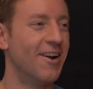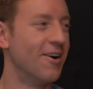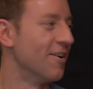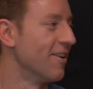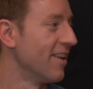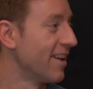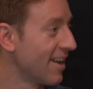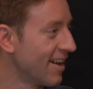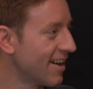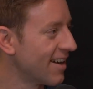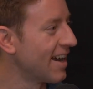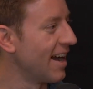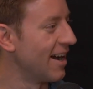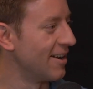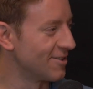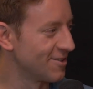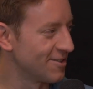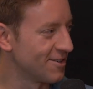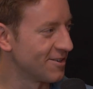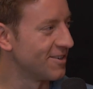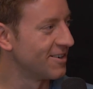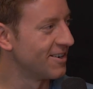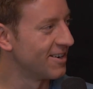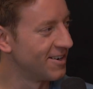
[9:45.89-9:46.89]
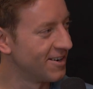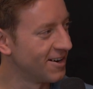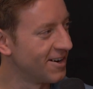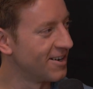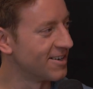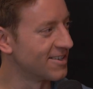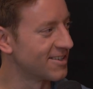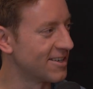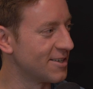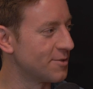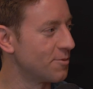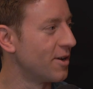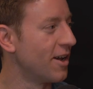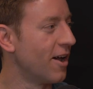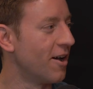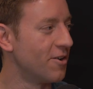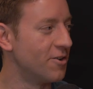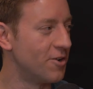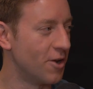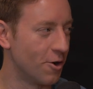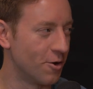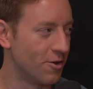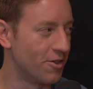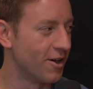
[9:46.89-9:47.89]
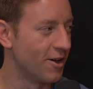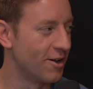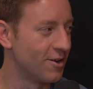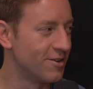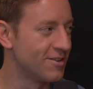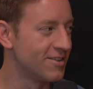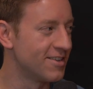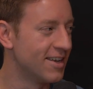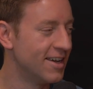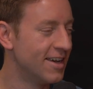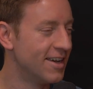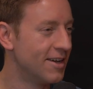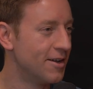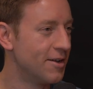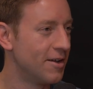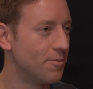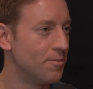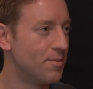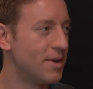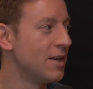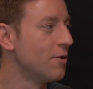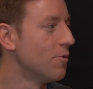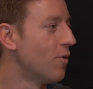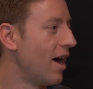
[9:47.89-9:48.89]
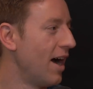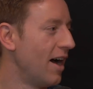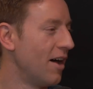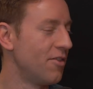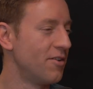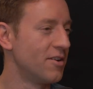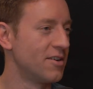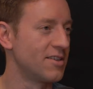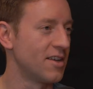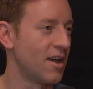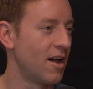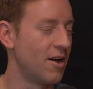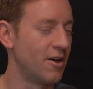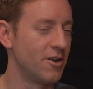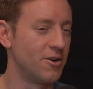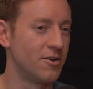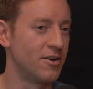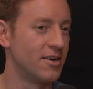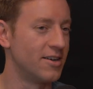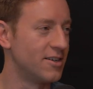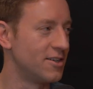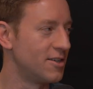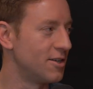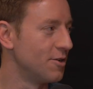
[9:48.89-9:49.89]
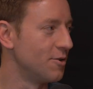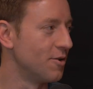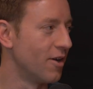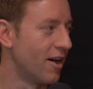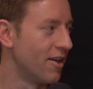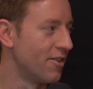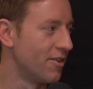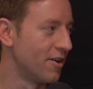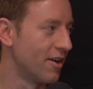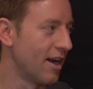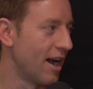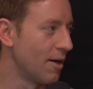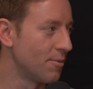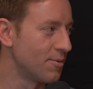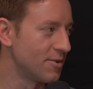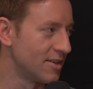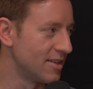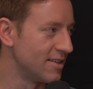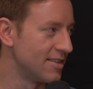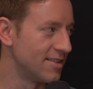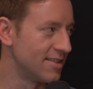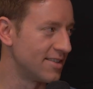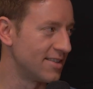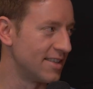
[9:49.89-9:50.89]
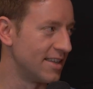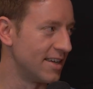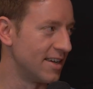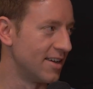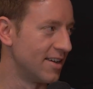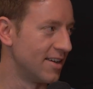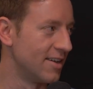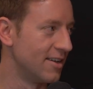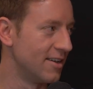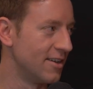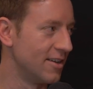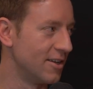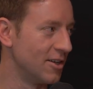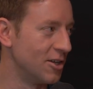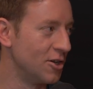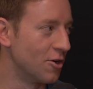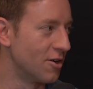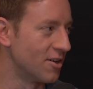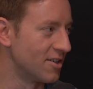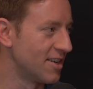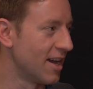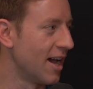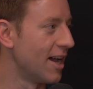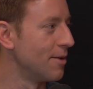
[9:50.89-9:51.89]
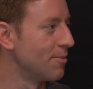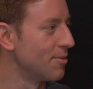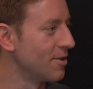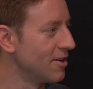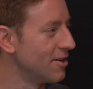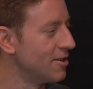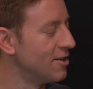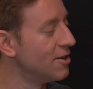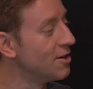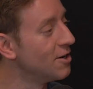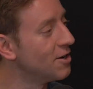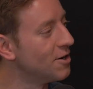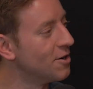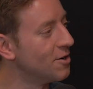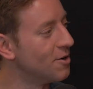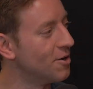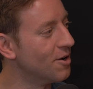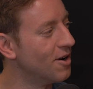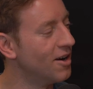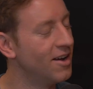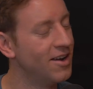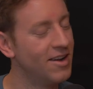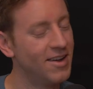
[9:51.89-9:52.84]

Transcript: or like a counselor and a nurse, because we all know those. Meanwhile, there's 102 other options that your type could do.